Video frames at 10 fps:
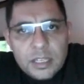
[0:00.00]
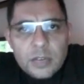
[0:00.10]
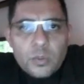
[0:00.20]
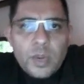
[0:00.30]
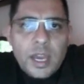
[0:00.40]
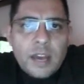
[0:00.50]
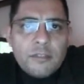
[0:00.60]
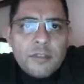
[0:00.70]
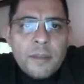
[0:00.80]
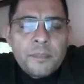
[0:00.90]
we have
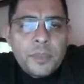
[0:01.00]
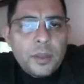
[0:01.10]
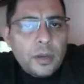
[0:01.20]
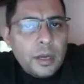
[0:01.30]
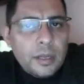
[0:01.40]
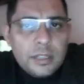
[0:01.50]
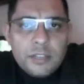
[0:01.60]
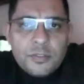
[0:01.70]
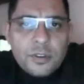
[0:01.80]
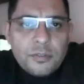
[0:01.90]

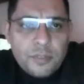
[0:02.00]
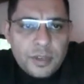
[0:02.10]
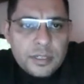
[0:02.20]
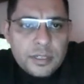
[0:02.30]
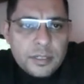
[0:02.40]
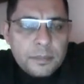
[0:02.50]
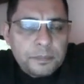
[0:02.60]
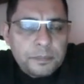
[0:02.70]
different phrases.